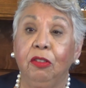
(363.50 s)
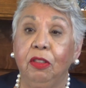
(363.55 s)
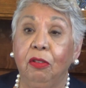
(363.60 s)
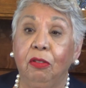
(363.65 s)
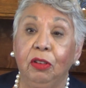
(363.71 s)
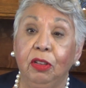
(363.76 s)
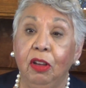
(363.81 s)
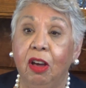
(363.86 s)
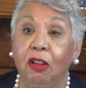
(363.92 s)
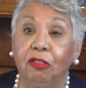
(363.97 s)
know, the
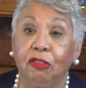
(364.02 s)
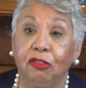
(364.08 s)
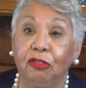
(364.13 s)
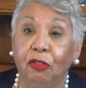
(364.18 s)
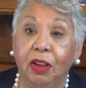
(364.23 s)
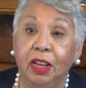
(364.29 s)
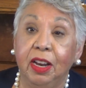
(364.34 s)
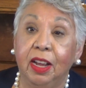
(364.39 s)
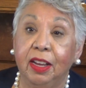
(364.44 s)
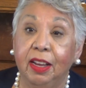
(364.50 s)
only honors
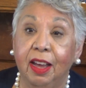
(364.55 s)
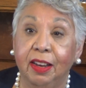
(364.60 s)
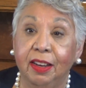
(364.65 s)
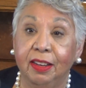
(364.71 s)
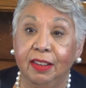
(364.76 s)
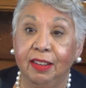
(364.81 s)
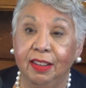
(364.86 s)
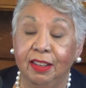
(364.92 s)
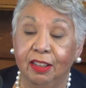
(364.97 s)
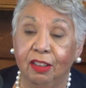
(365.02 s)
grade I got
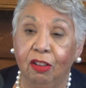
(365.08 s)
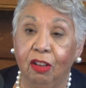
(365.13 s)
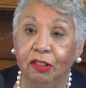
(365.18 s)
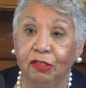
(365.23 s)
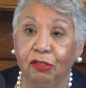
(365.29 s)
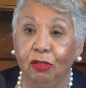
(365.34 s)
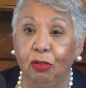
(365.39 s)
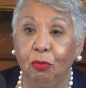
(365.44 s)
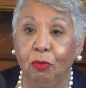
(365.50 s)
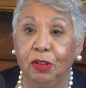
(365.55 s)
in law
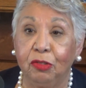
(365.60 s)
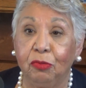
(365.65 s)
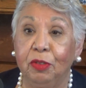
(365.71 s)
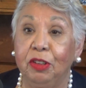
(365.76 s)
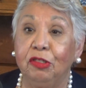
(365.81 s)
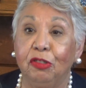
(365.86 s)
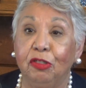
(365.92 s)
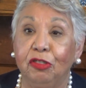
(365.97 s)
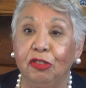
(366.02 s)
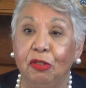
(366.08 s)
school was
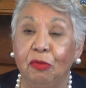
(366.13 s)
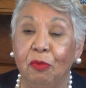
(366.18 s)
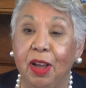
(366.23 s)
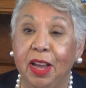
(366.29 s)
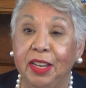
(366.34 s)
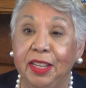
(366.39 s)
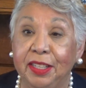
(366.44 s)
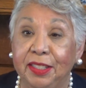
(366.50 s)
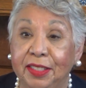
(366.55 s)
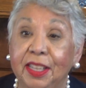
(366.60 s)
research and
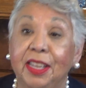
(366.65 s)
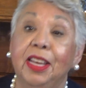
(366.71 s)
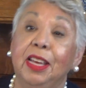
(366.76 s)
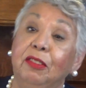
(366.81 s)
writing,